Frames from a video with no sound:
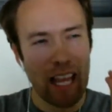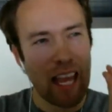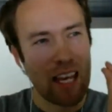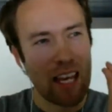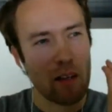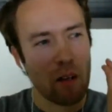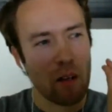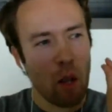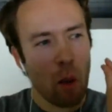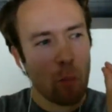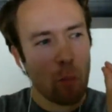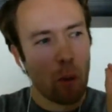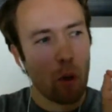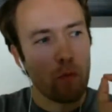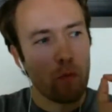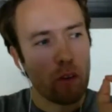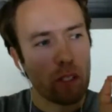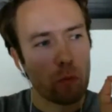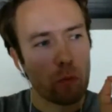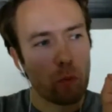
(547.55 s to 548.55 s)
and
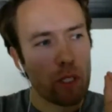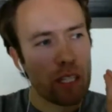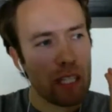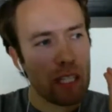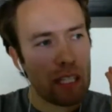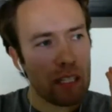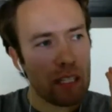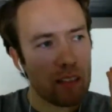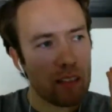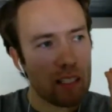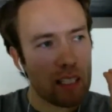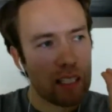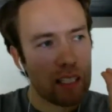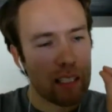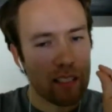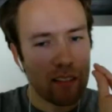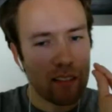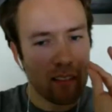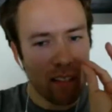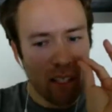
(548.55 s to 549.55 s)
perfect within
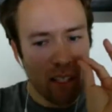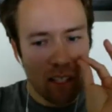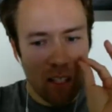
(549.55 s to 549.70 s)
these